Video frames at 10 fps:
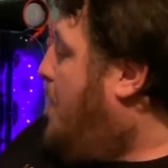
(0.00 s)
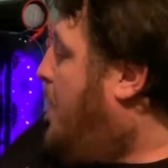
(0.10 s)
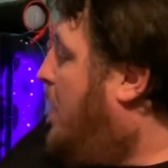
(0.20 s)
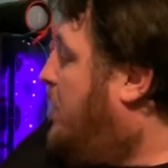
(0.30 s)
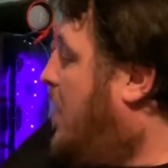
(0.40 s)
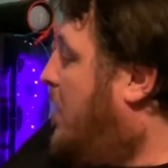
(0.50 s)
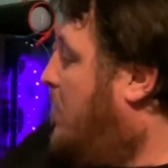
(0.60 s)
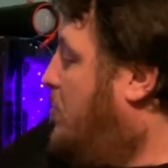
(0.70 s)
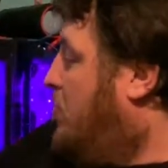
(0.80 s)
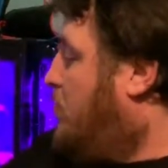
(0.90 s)
It's got
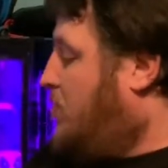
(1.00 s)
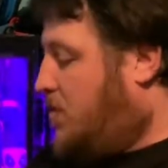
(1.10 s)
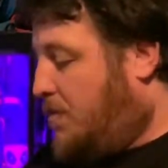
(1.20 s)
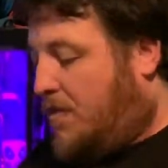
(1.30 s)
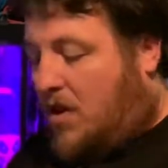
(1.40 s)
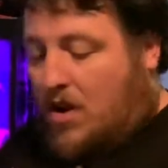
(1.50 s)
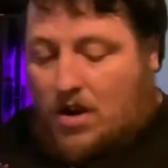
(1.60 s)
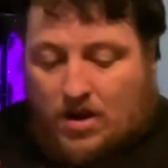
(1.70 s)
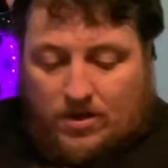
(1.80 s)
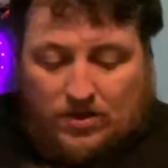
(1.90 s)
some very
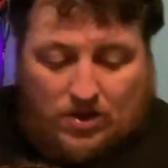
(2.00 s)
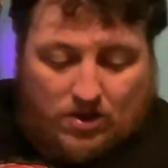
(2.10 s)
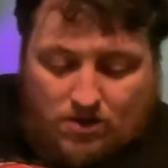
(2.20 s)
nice